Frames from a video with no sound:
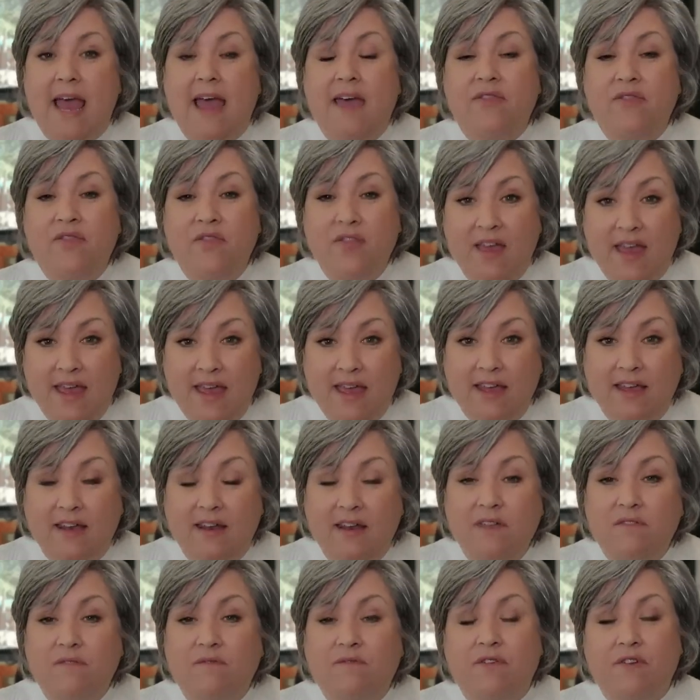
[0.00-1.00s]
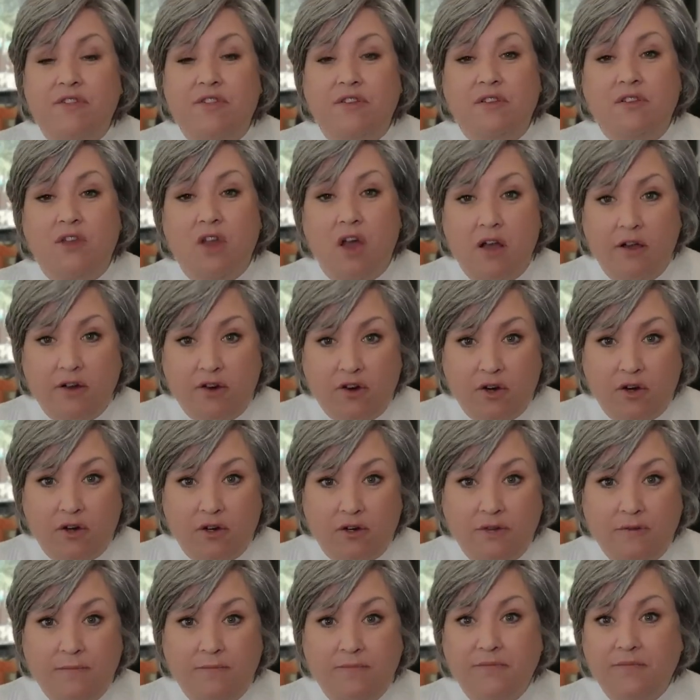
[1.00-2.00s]
And then for the
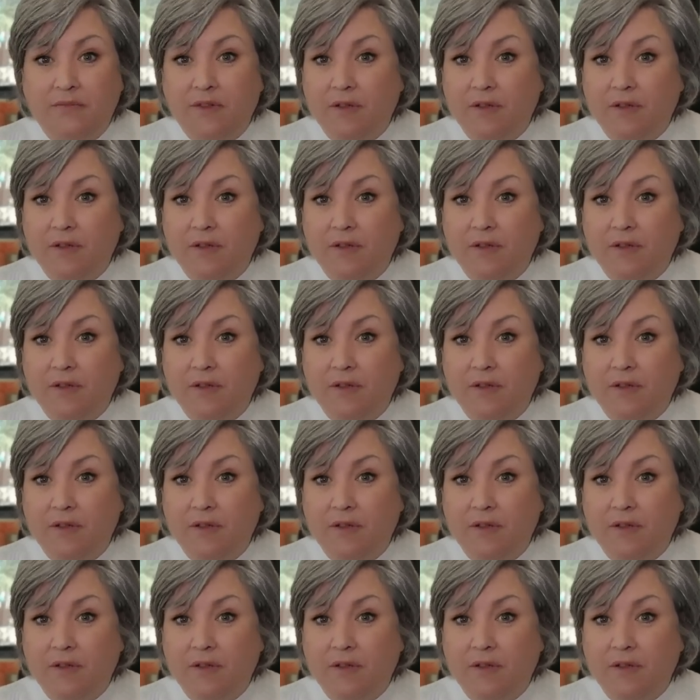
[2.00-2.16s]
longer,